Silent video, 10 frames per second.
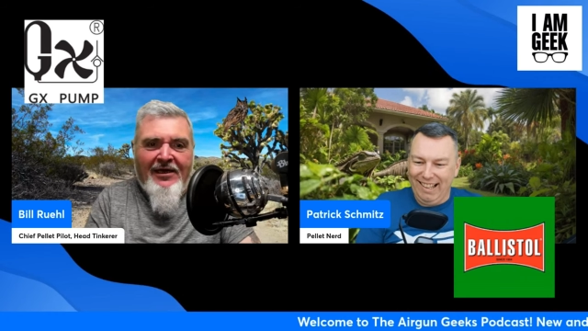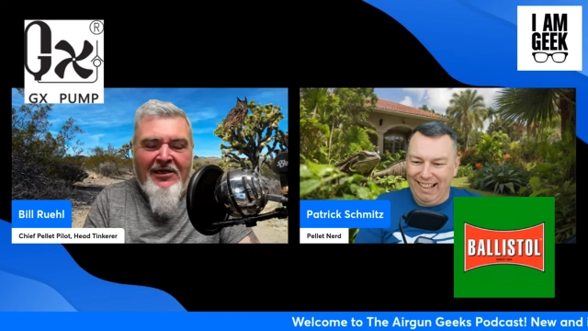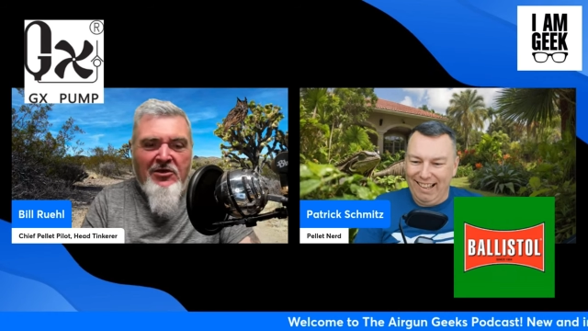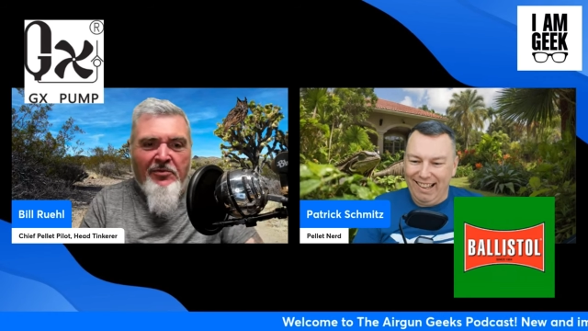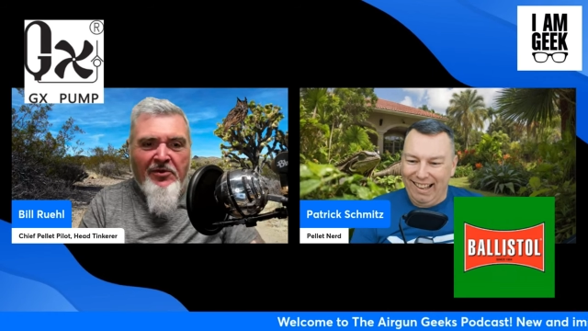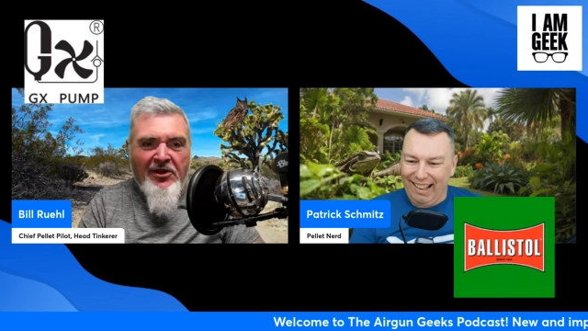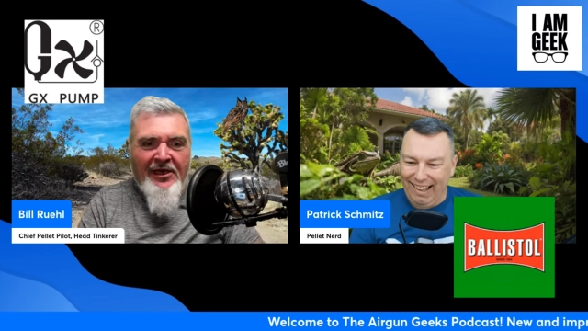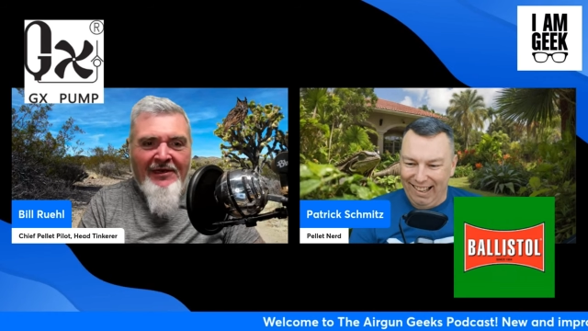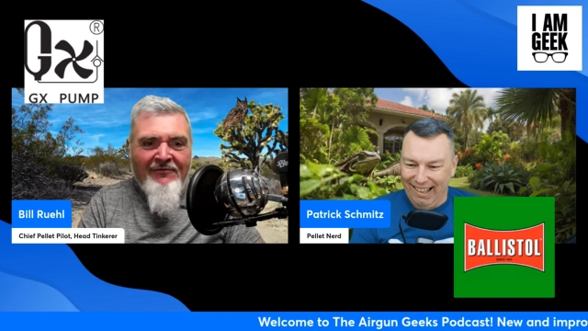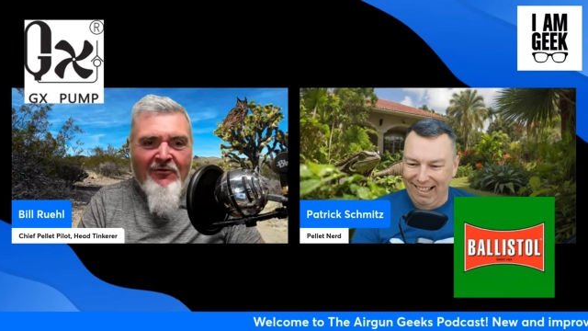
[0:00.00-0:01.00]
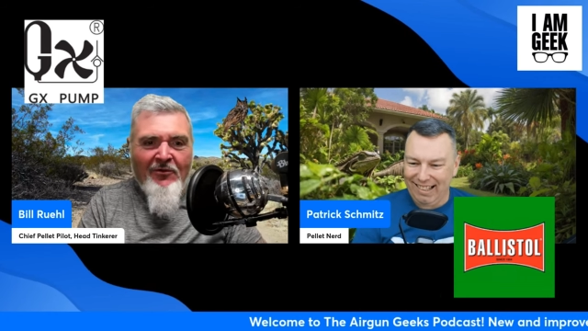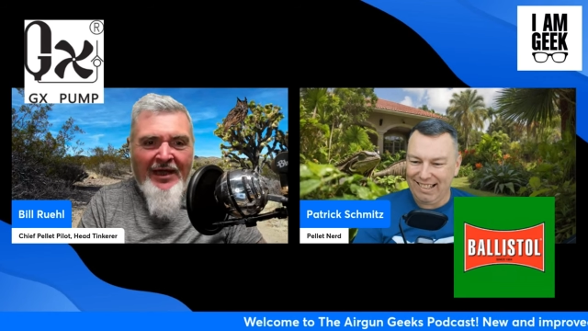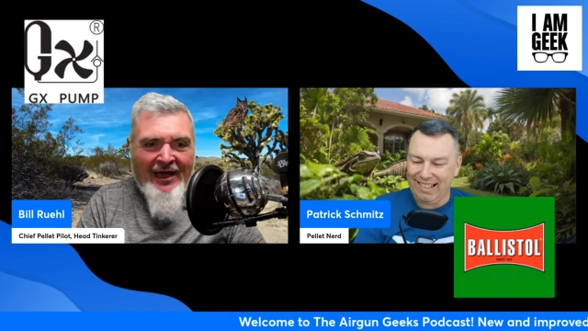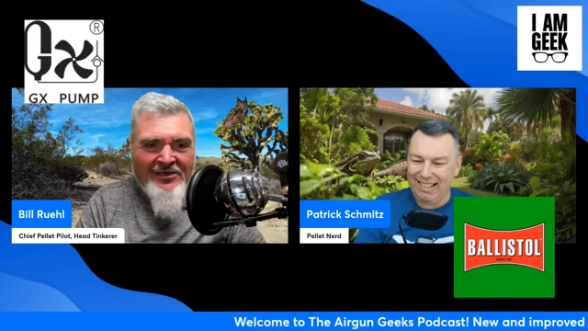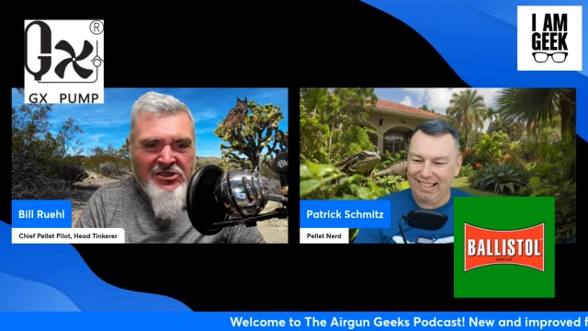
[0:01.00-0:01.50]
Speaker 1: Can you believe we
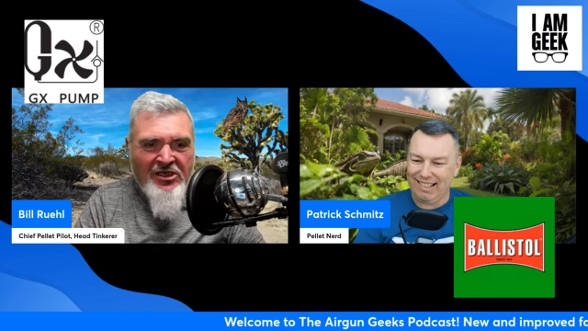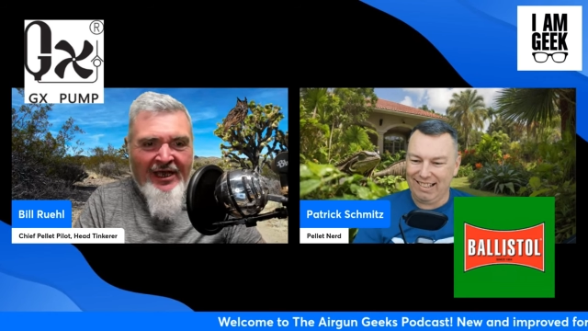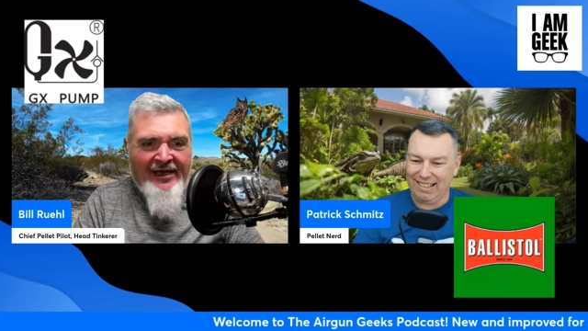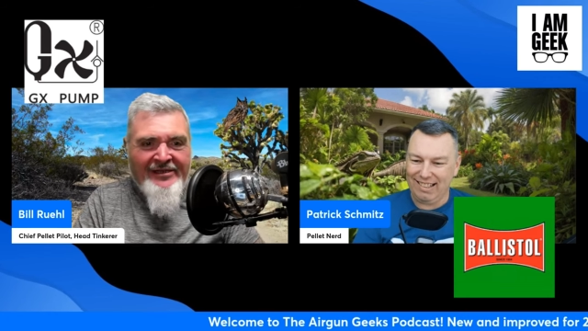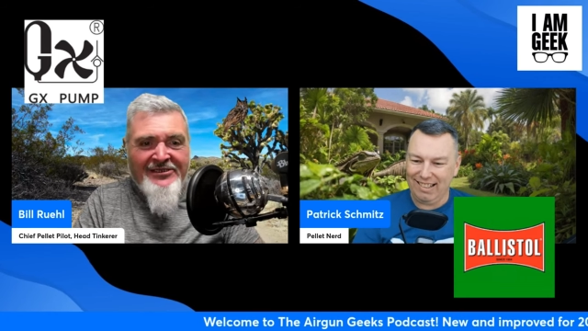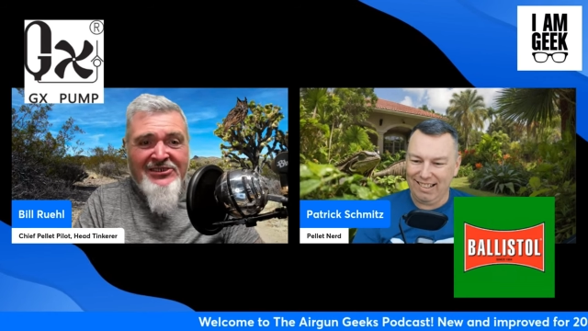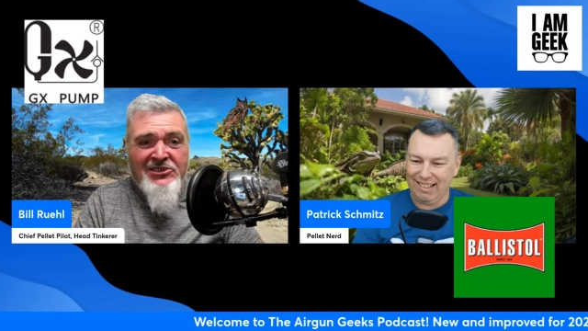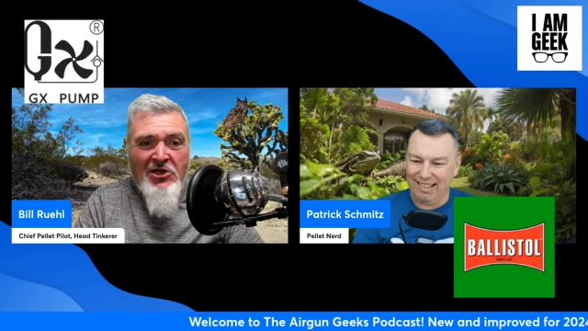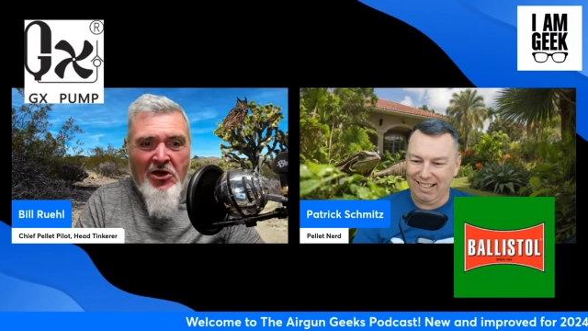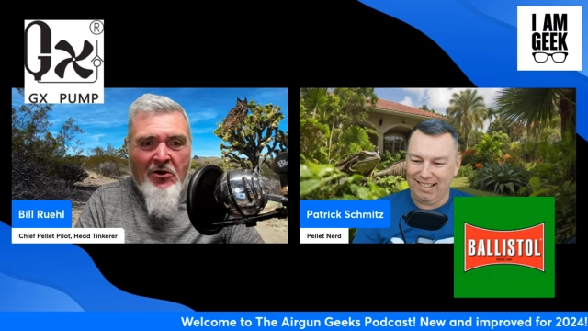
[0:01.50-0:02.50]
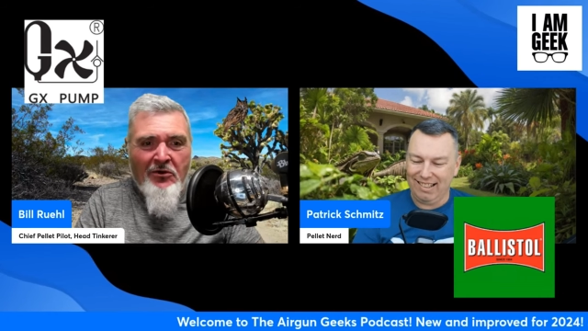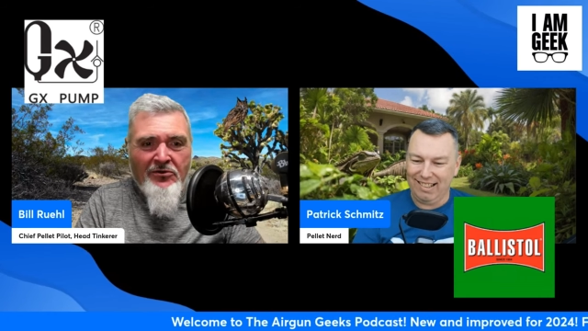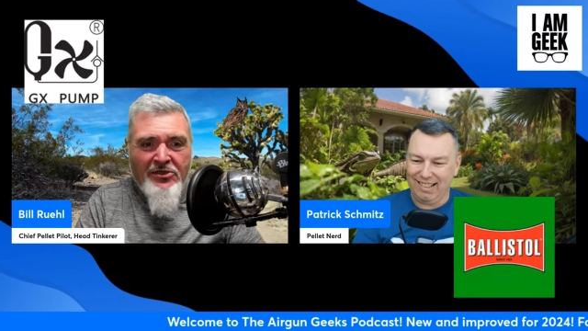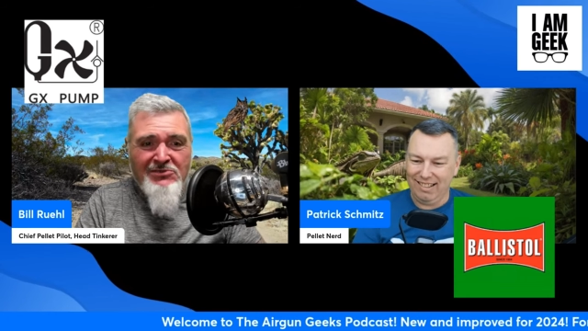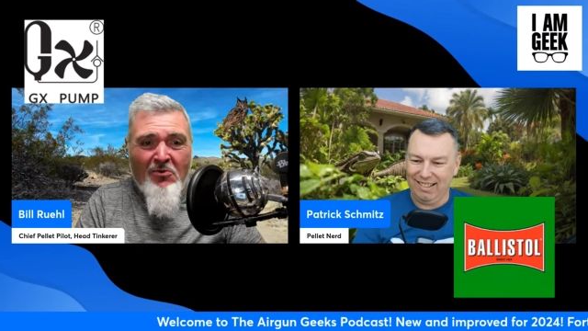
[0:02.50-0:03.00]
actually had snow
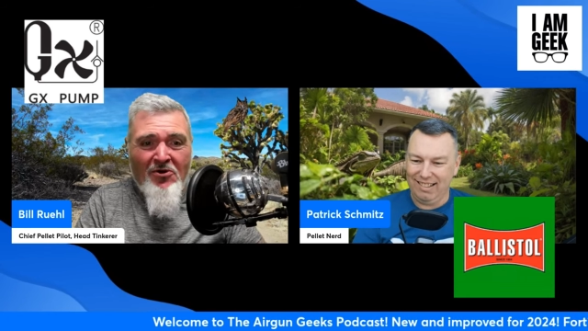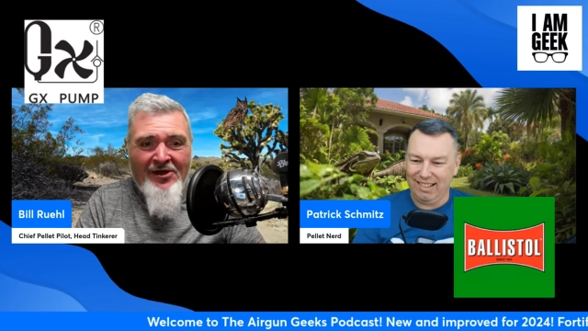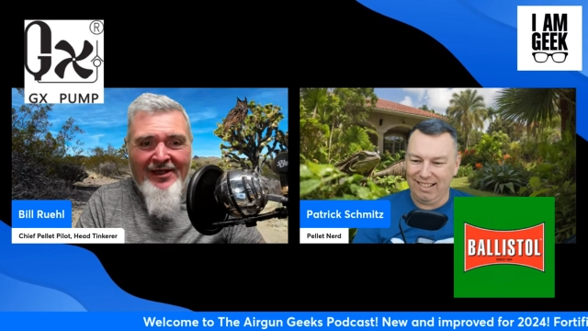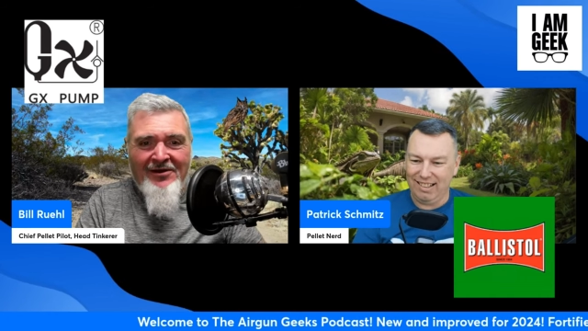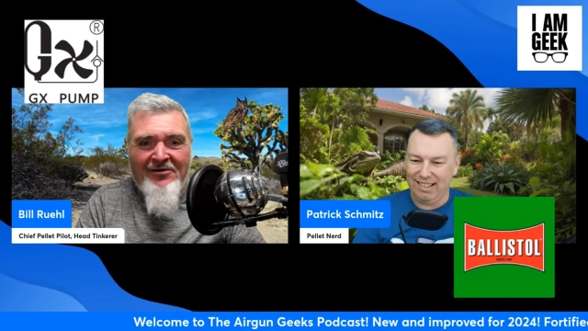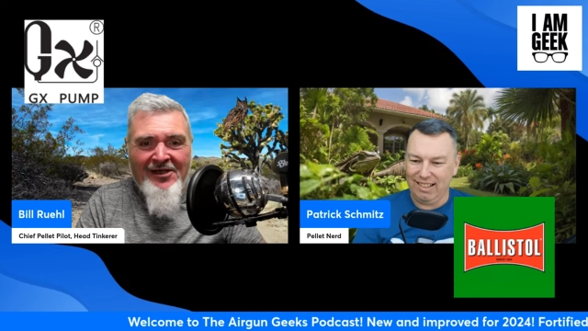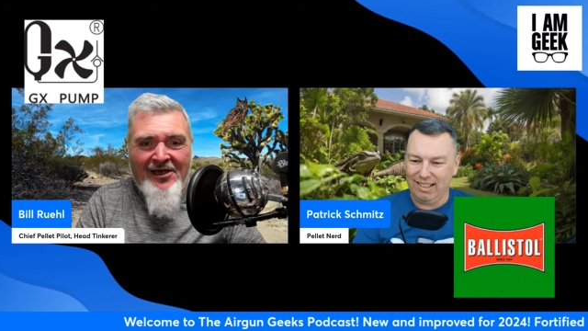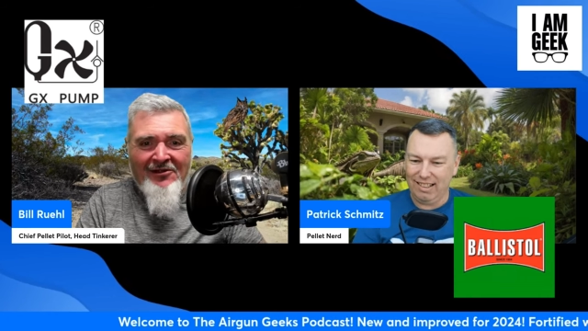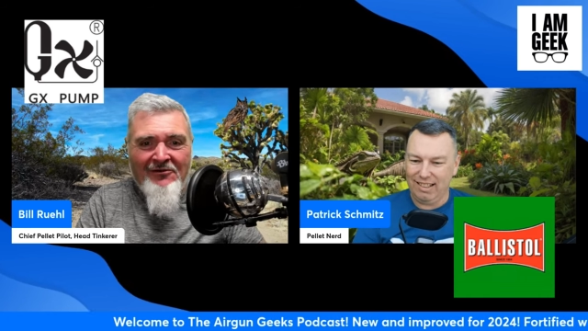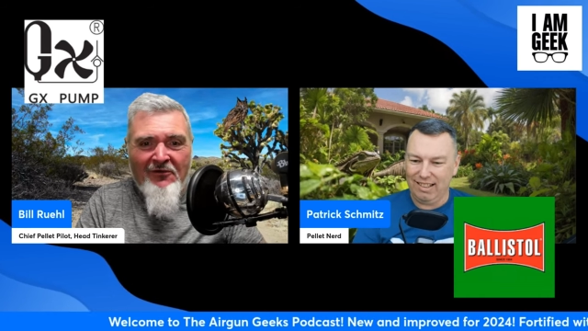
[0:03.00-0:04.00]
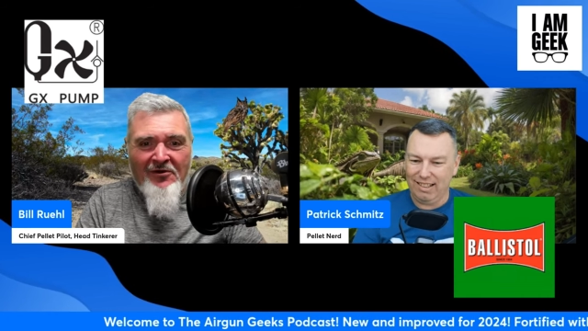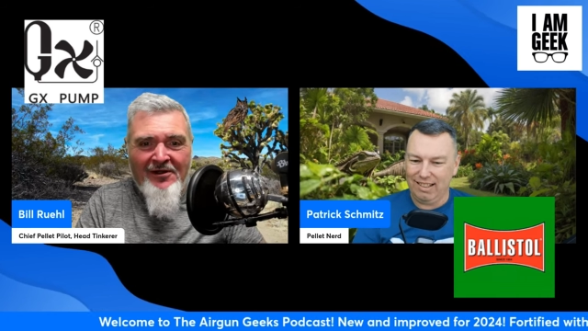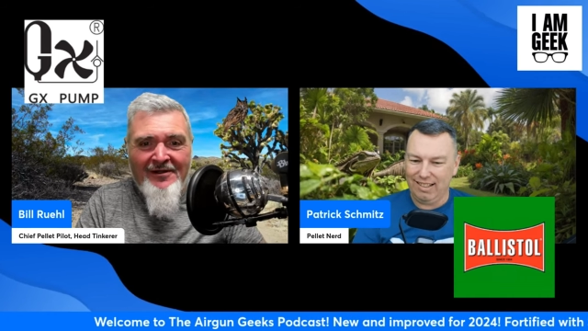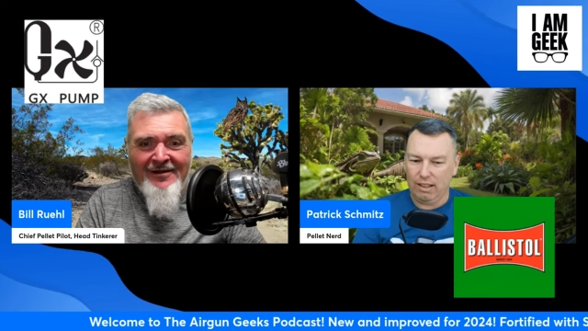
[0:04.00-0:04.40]
this morning here in California?